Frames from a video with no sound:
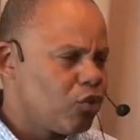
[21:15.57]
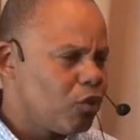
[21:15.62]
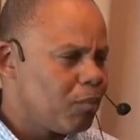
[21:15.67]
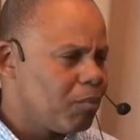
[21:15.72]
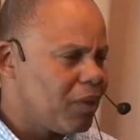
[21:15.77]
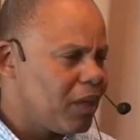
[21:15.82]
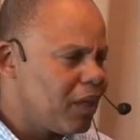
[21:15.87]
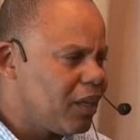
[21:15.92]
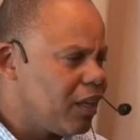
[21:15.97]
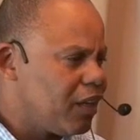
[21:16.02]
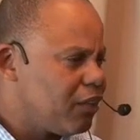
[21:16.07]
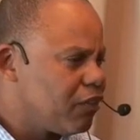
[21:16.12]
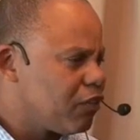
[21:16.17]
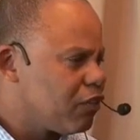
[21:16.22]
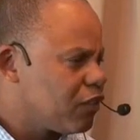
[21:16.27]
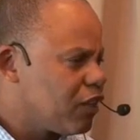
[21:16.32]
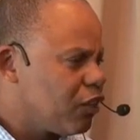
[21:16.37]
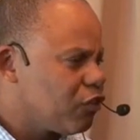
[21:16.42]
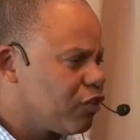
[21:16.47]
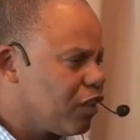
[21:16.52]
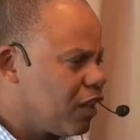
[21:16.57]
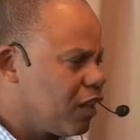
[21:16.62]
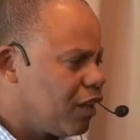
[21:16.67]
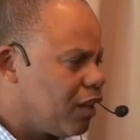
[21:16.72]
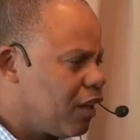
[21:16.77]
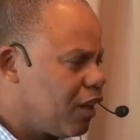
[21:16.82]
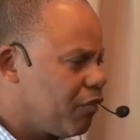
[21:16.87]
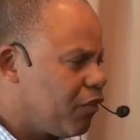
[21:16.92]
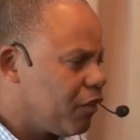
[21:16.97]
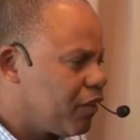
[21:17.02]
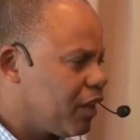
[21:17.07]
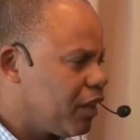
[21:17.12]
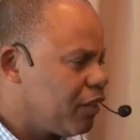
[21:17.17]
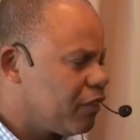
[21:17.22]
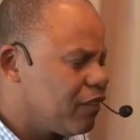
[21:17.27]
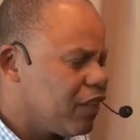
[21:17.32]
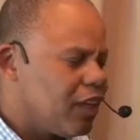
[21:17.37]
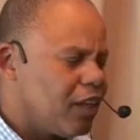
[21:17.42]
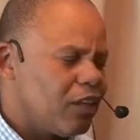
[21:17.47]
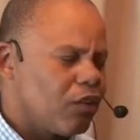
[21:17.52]
to me in such a level that
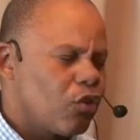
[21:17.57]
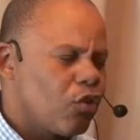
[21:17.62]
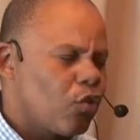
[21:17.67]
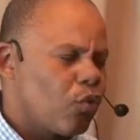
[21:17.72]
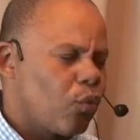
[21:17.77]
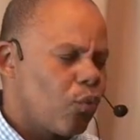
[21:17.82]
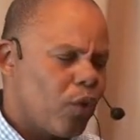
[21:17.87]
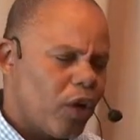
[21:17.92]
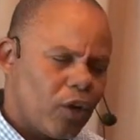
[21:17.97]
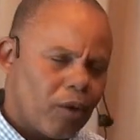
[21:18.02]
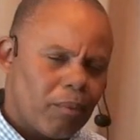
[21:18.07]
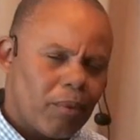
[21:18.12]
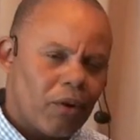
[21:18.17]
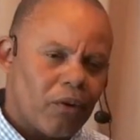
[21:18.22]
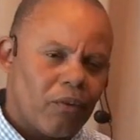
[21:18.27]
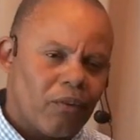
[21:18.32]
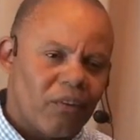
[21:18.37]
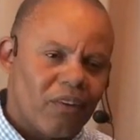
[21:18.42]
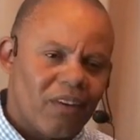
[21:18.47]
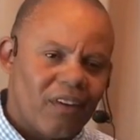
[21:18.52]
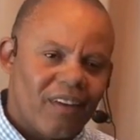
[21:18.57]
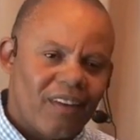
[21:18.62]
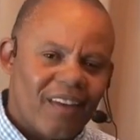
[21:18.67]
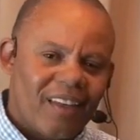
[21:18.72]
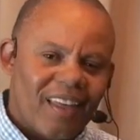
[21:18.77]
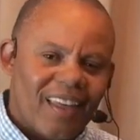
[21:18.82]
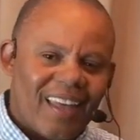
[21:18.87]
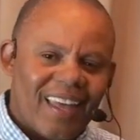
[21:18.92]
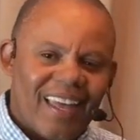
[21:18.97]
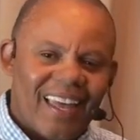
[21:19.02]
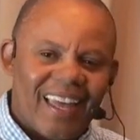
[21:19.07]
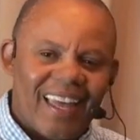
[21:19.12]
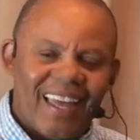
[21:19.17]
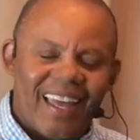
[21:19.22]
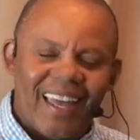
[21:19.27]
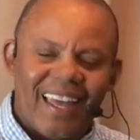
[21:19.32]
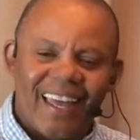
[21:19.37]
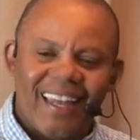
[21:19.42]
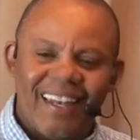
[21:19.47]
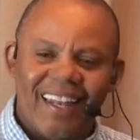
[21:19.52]
is incredible,
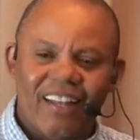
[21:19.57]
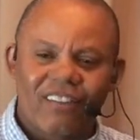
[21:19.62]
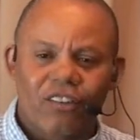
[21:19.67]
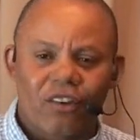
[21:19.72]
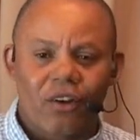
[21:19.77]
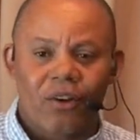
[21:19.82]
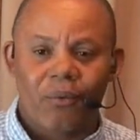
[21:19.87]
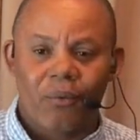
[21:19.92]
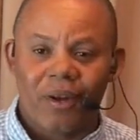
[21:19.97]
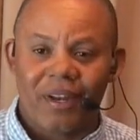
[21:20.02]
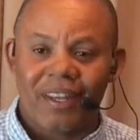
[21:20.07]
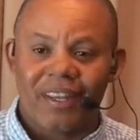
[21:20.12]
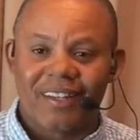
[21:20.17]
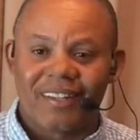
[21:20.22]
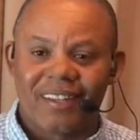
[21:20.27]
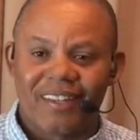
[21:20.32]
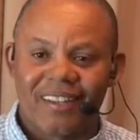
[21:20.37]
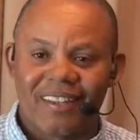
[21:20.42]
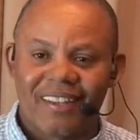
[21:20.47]
and that's all right.